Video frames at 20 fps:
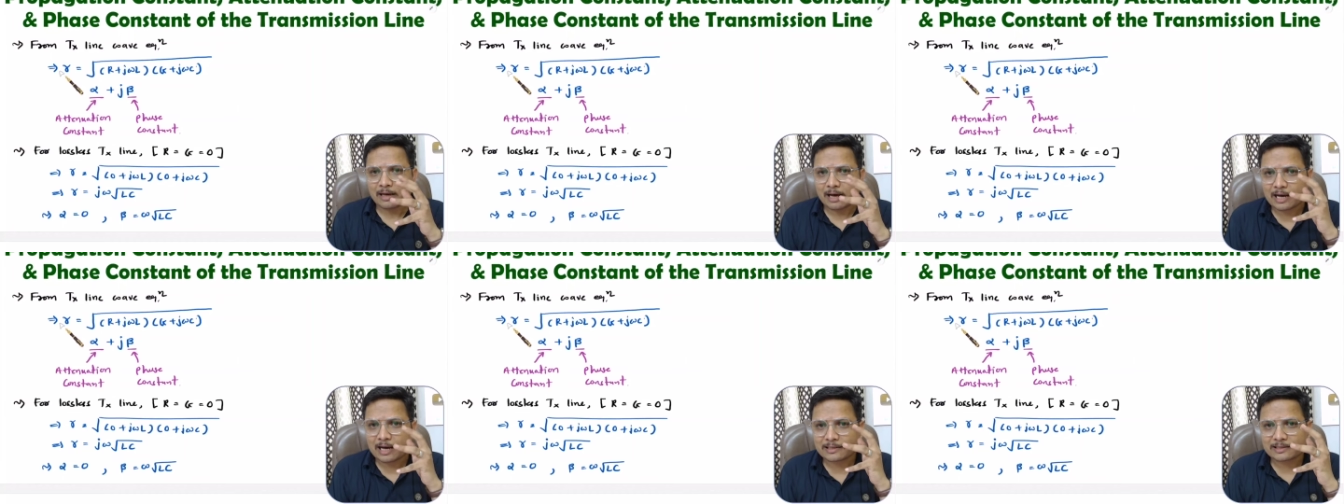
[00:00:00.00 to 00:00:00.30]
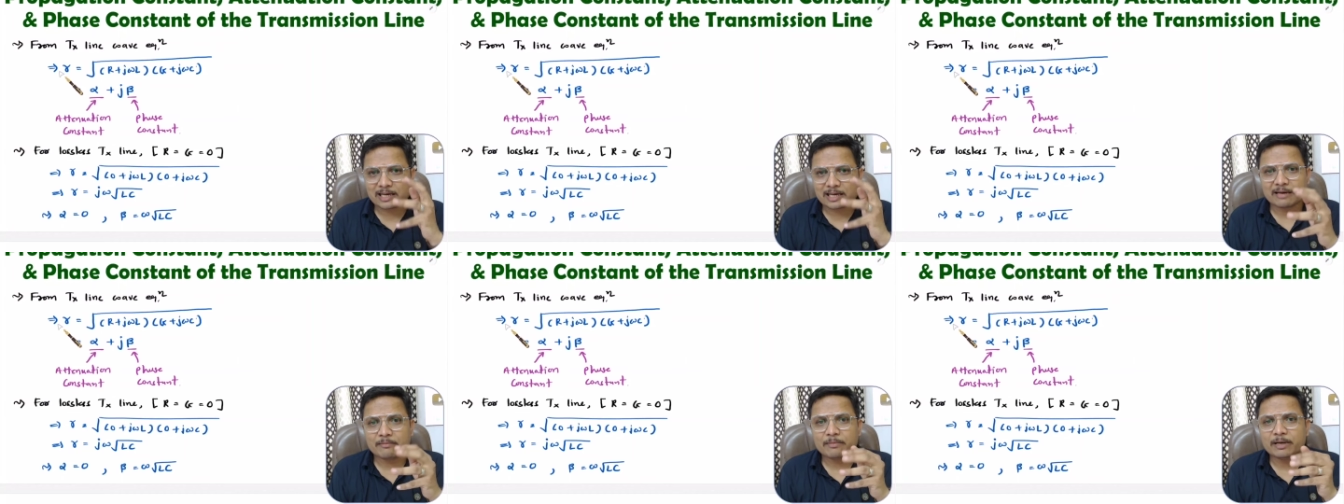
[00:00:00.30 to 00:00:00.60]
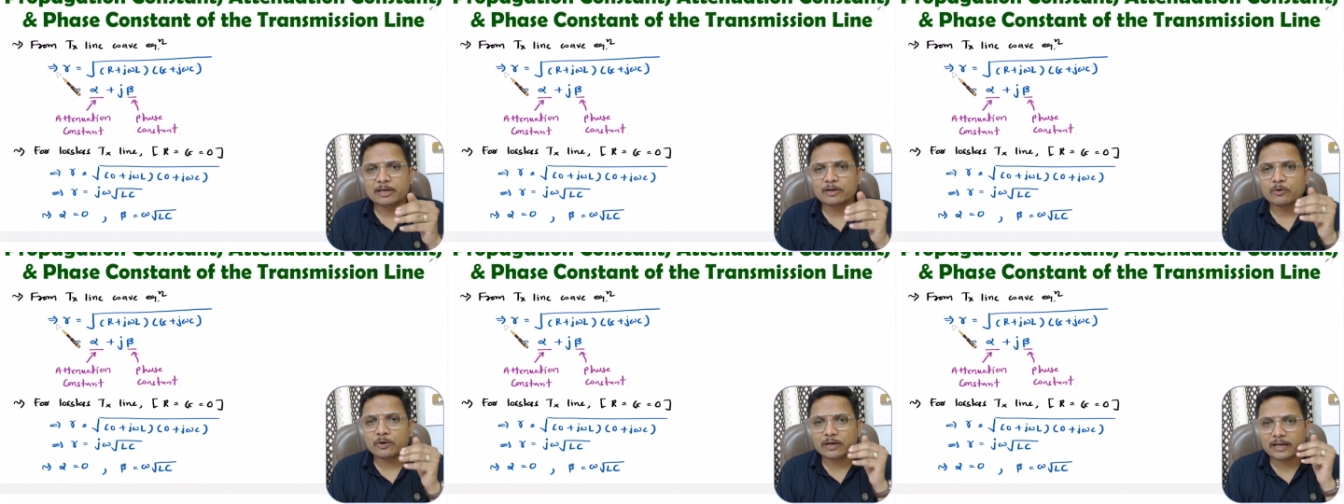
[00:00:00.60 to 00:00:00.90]
asking me
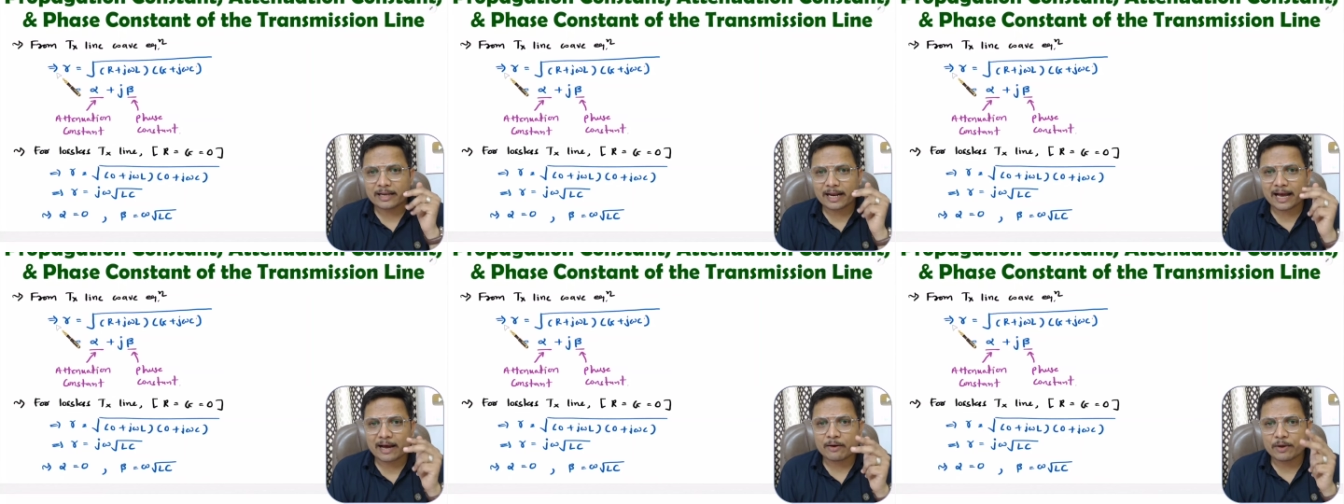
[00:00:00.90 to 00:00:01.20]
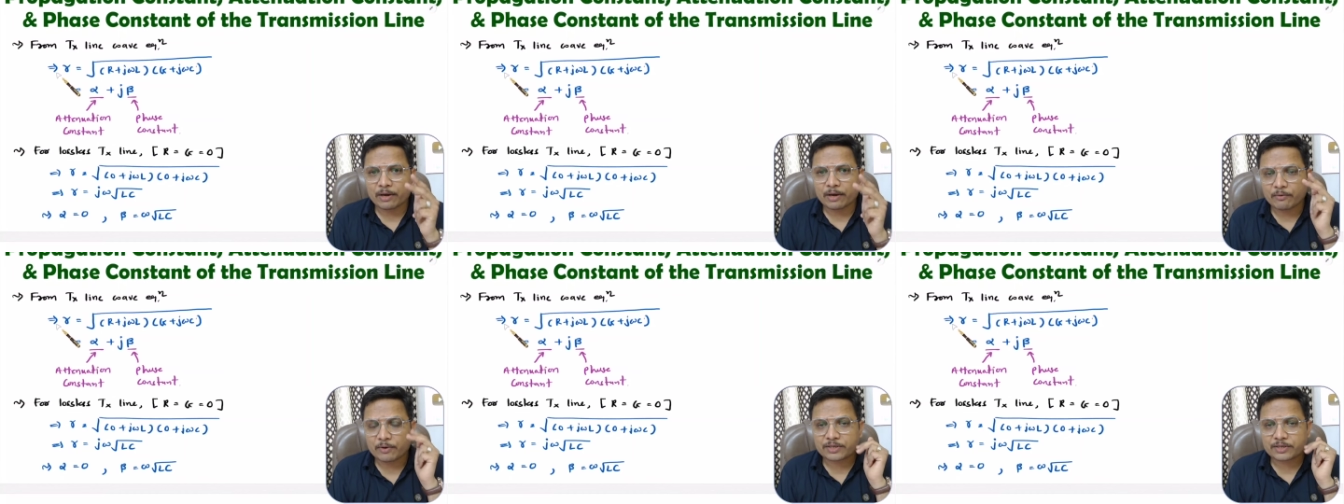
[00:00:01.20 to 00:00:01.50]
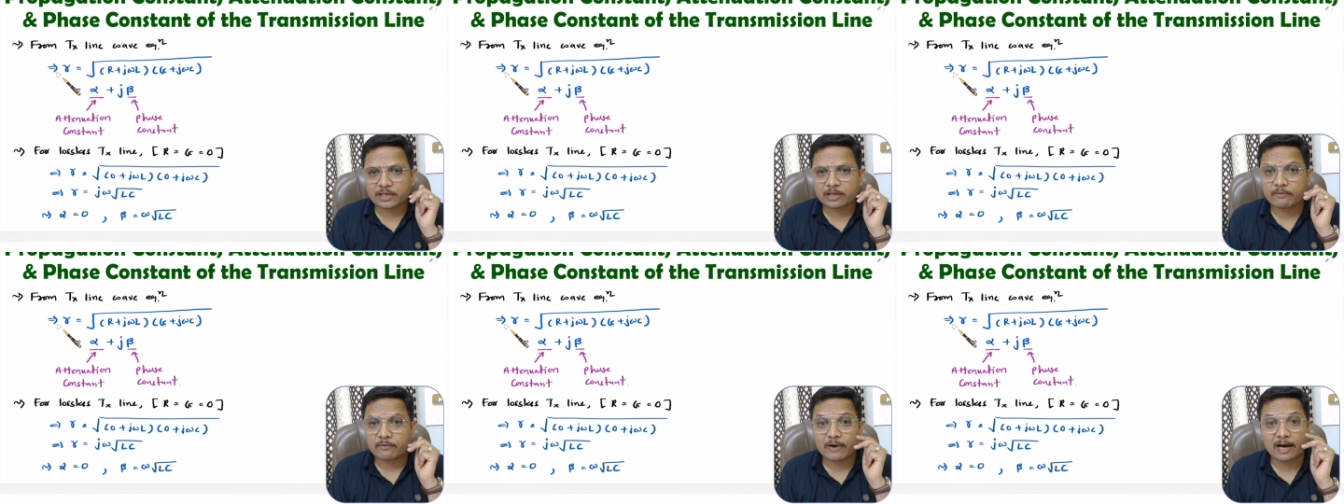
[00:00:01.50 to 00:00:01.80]
to derive
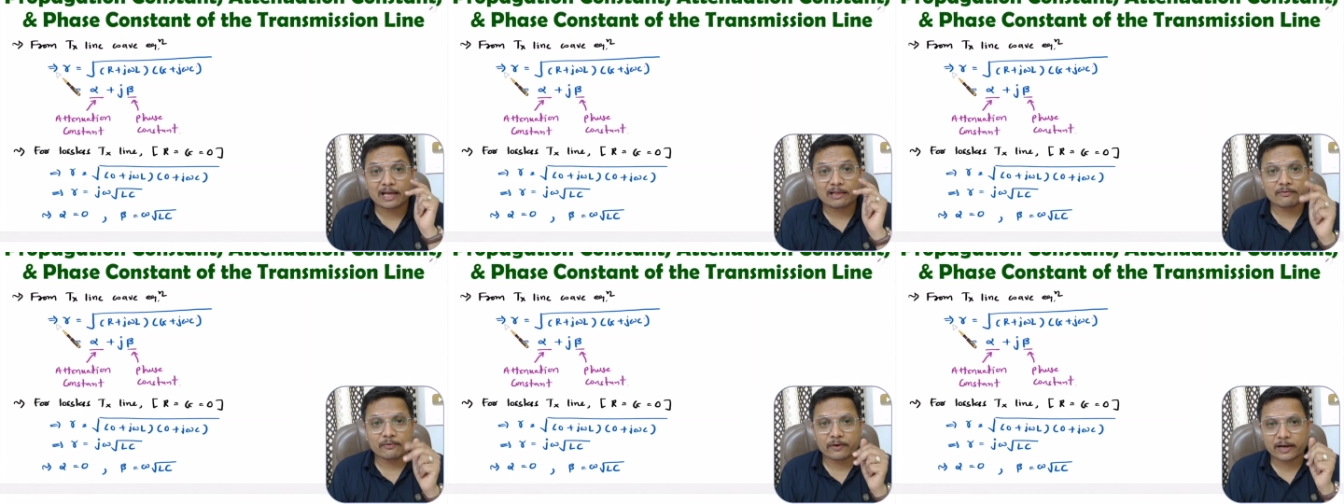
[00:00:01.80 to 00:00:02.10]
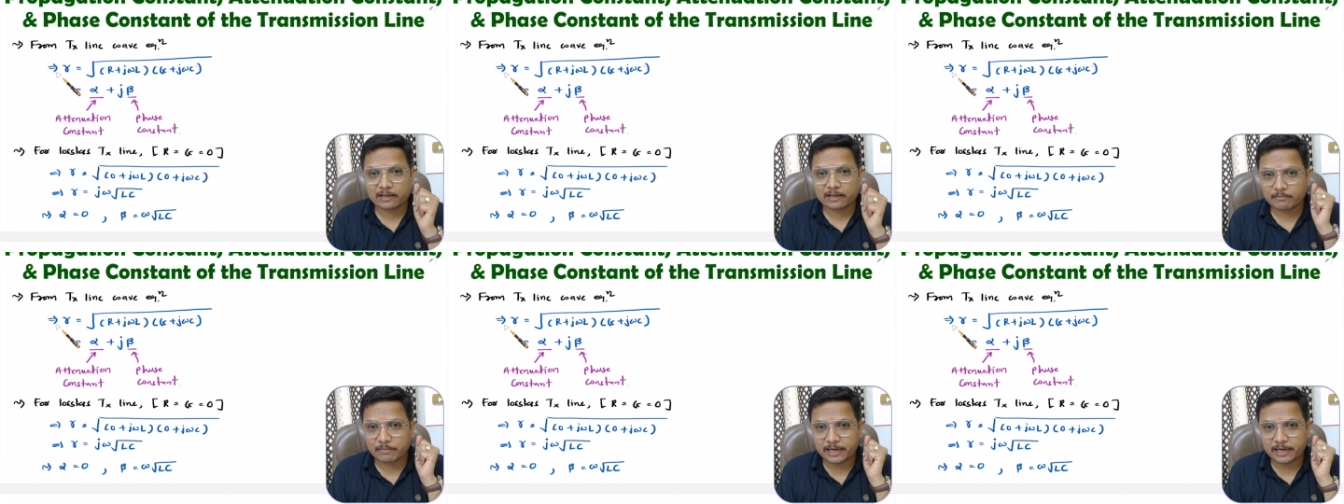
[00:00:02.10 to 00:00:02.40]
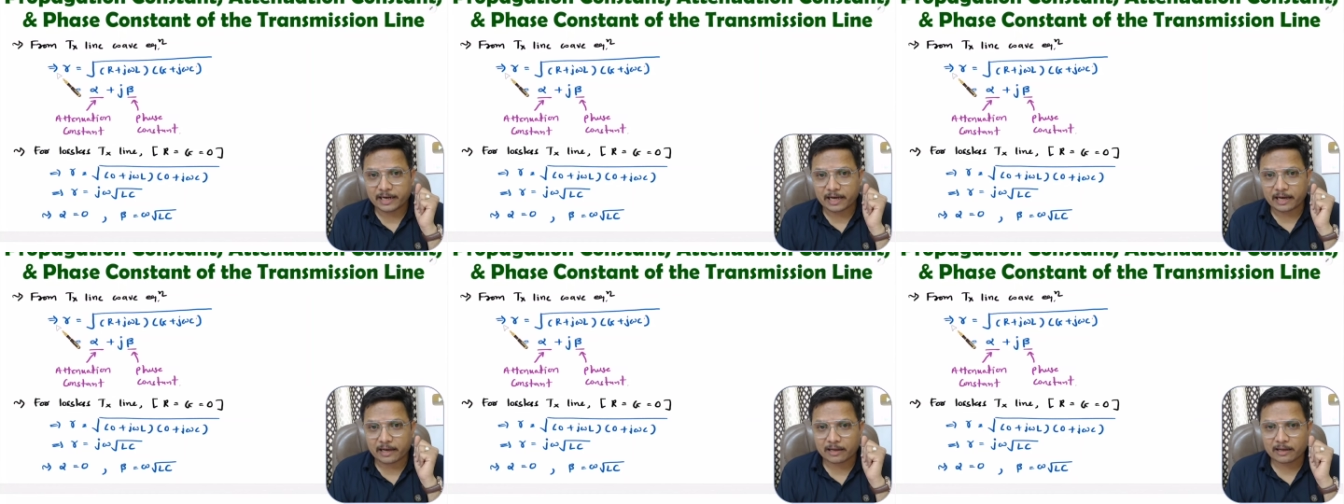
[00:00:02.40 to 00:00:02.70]
equation of alpha and
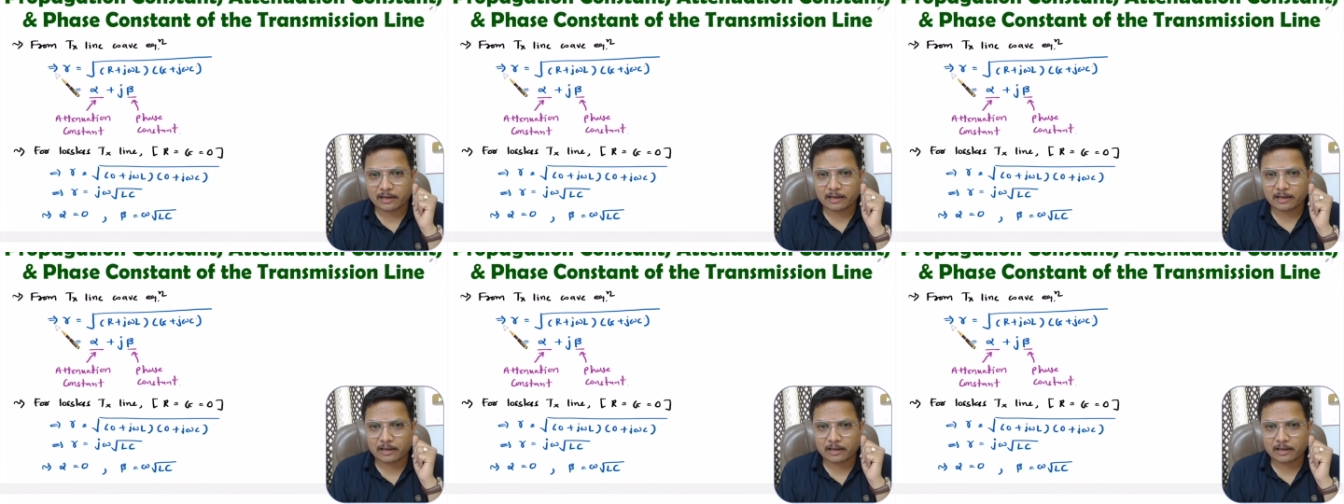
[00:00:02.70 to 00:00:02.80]
beta